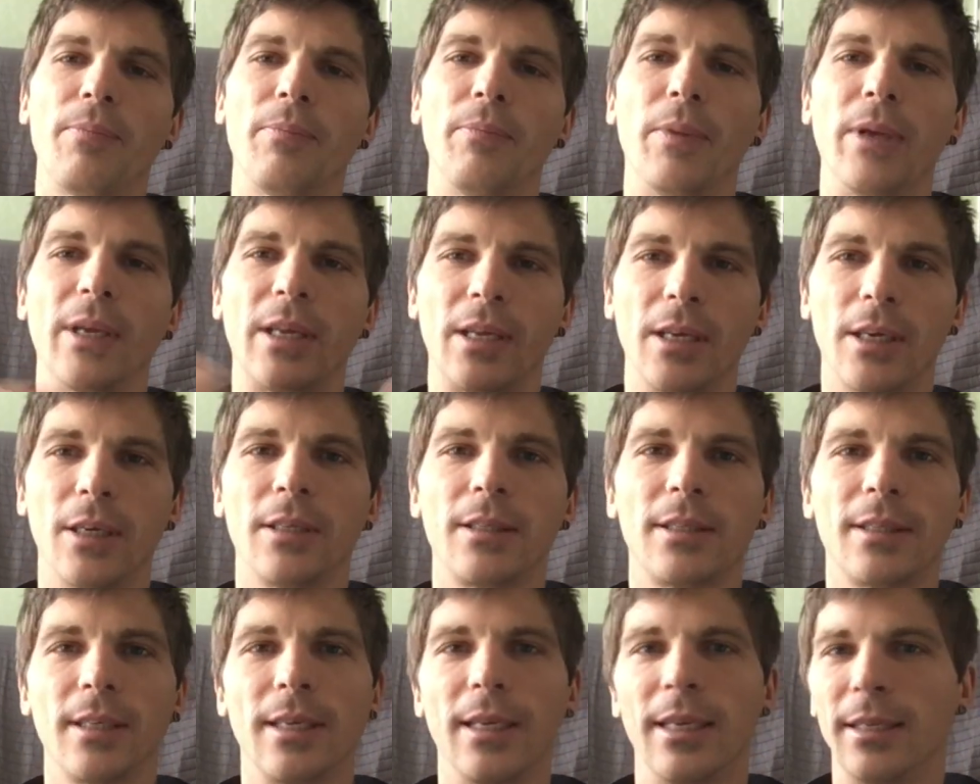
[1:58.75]

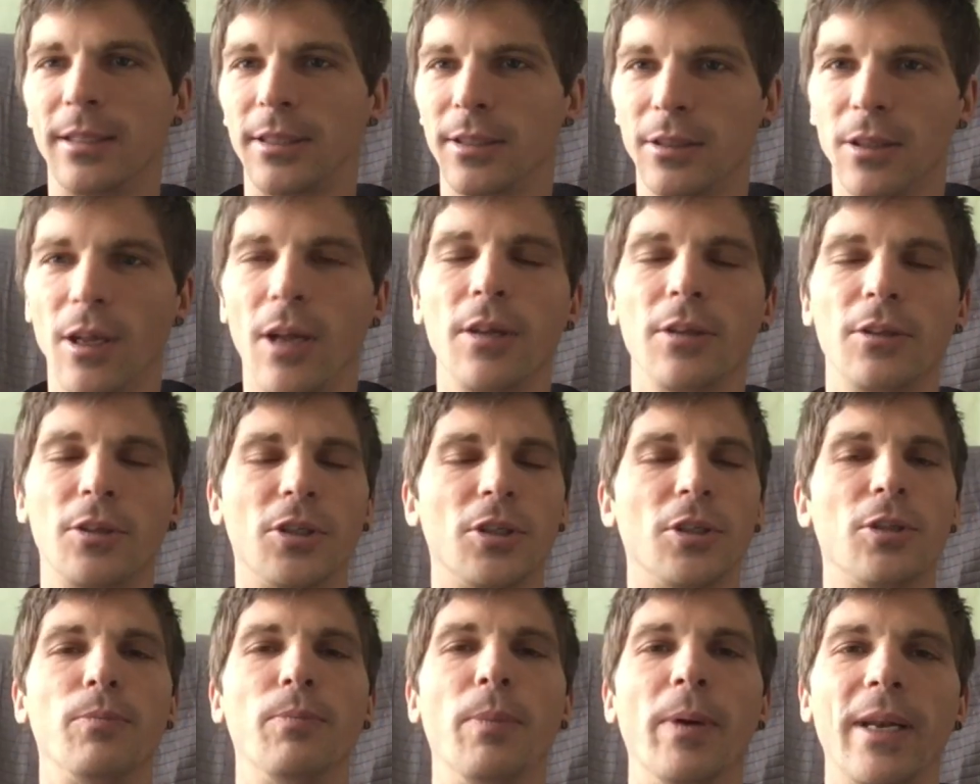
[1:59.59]
because it's not
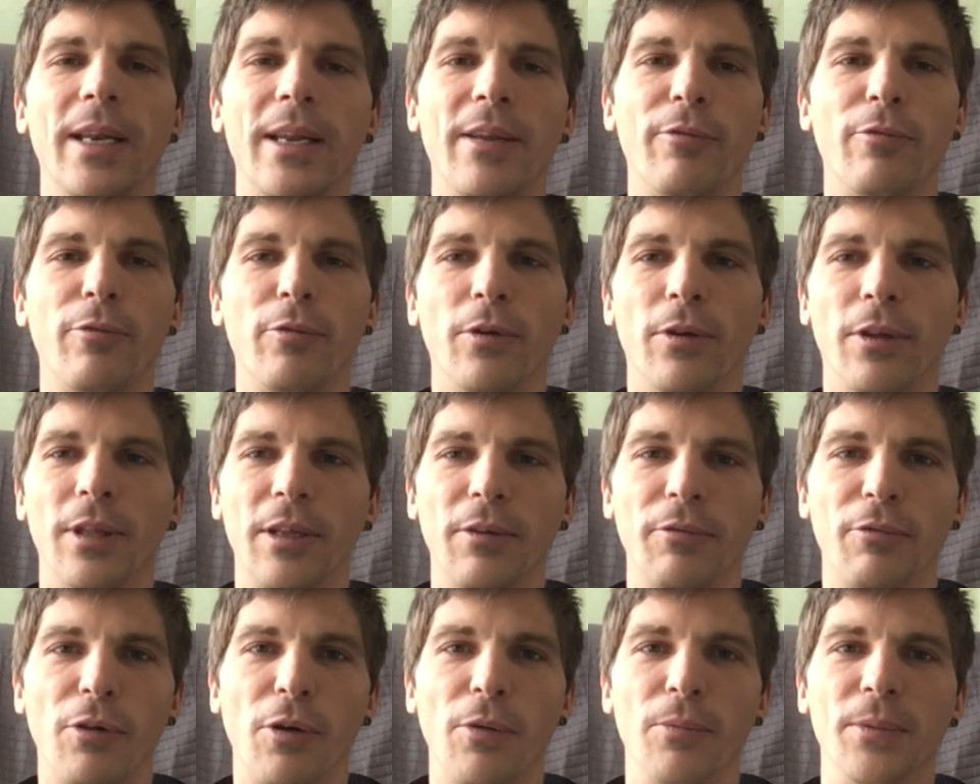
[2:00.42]
just money falling
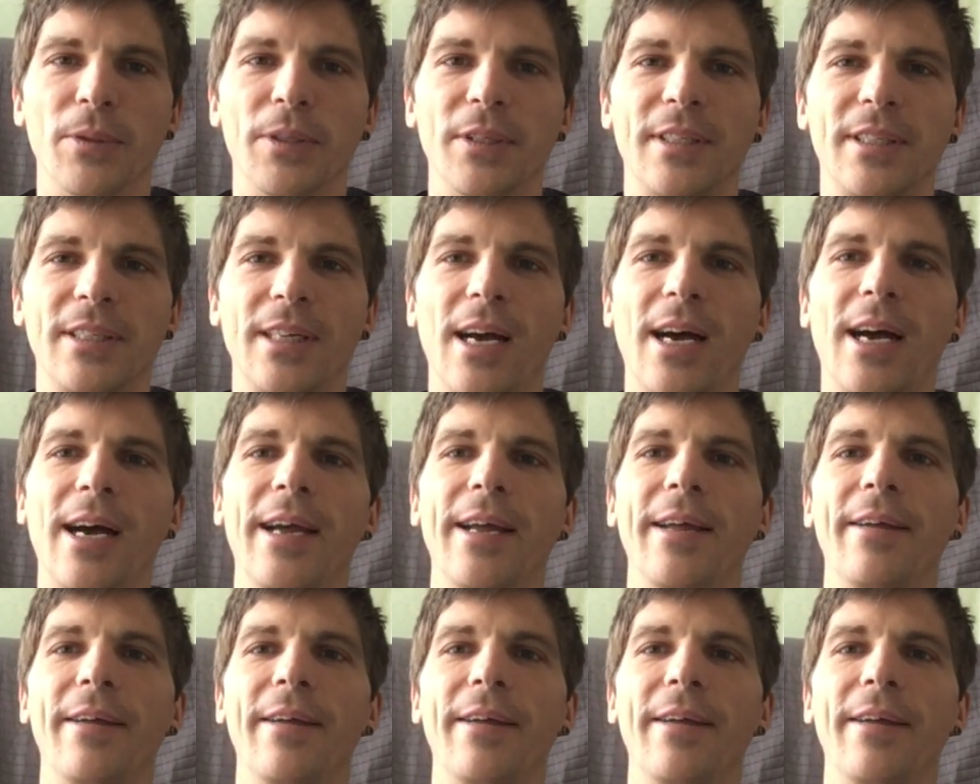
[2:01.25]
from the sky